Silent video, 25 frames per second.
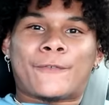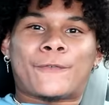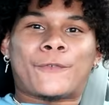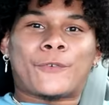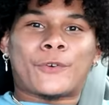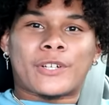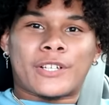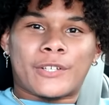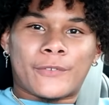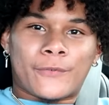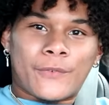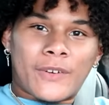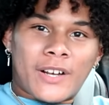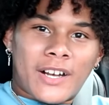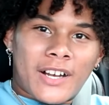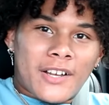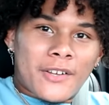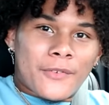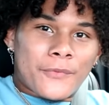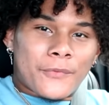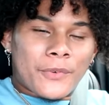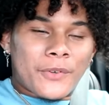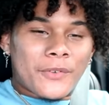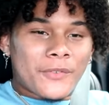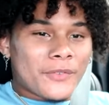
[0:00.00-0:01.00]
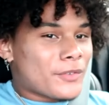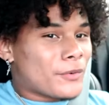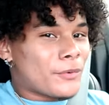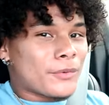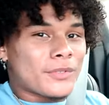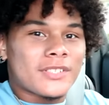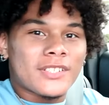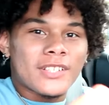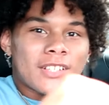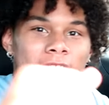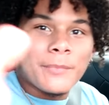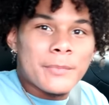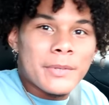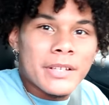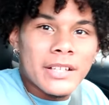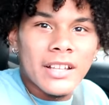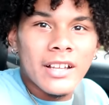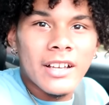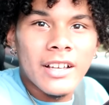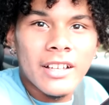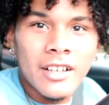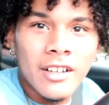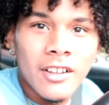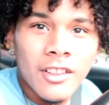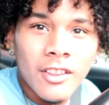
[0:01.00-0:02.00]
at 45 was gonna be
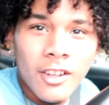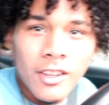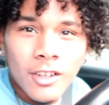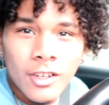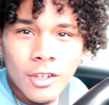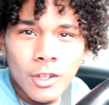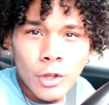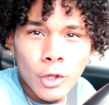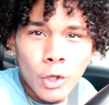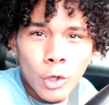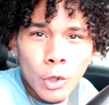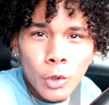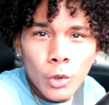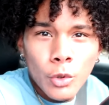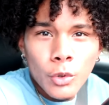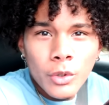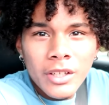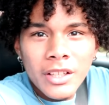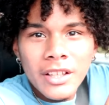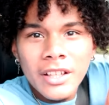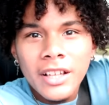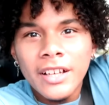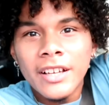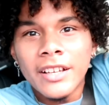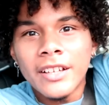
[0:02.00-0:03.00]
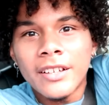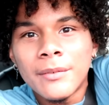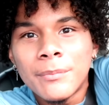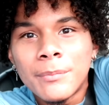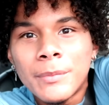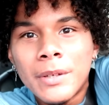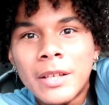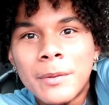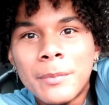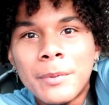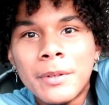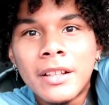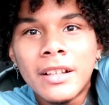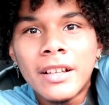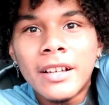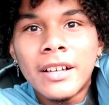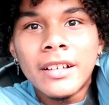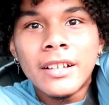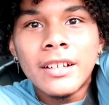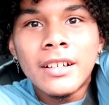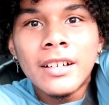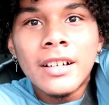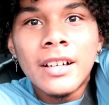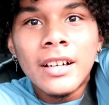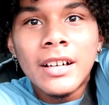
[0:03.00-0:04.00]
like a lot of load and like maybe
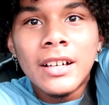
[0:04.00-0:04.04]
like,